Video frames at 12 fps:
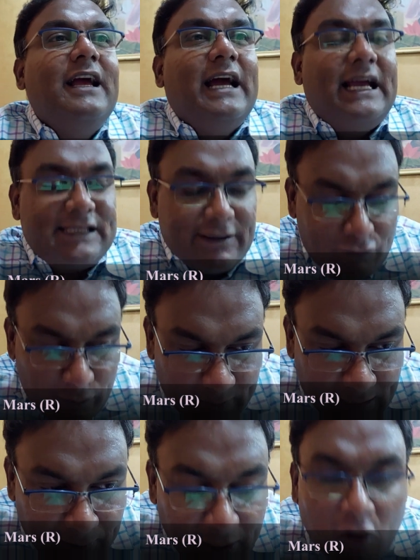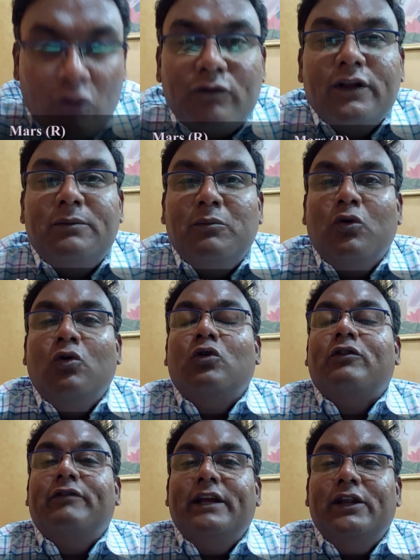as I would be coming out with more
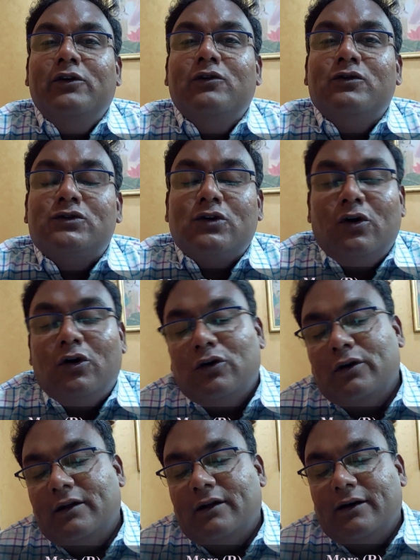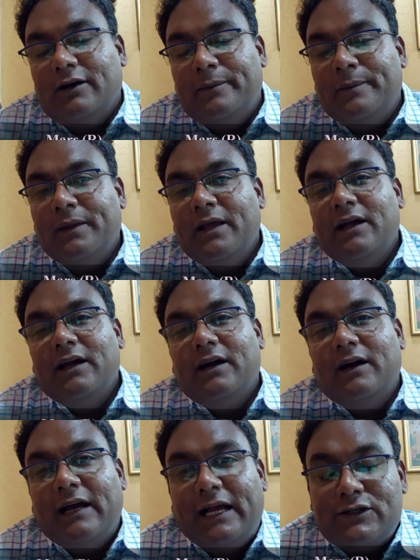videos on
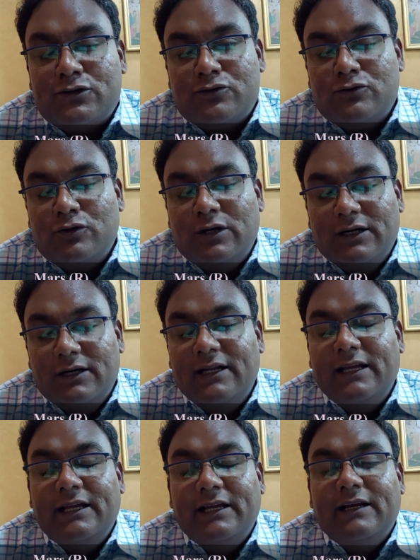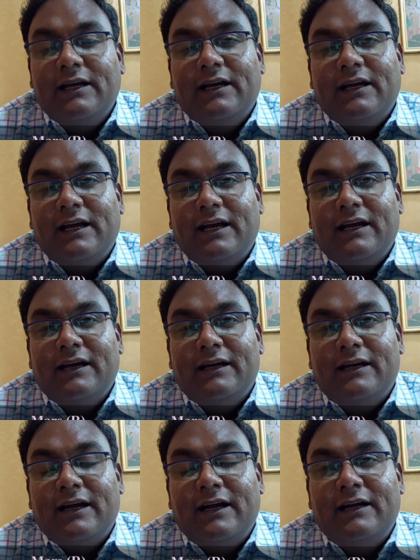astro learning
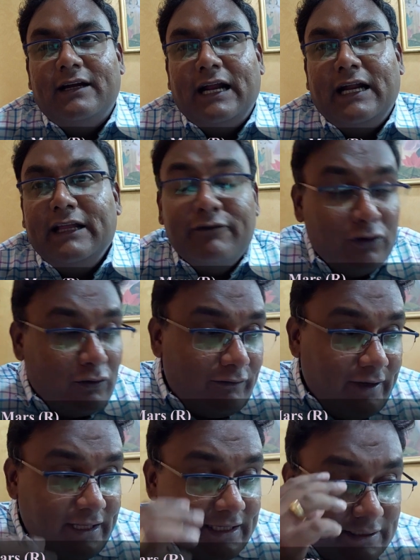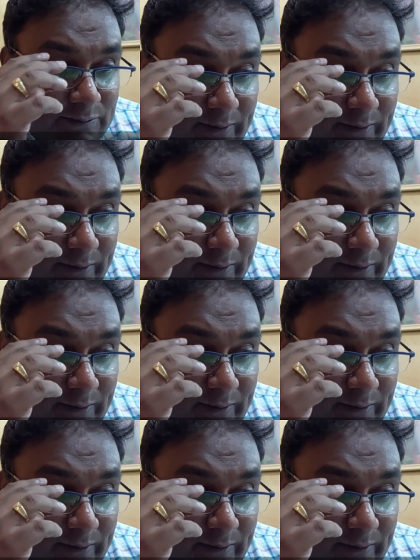and even on various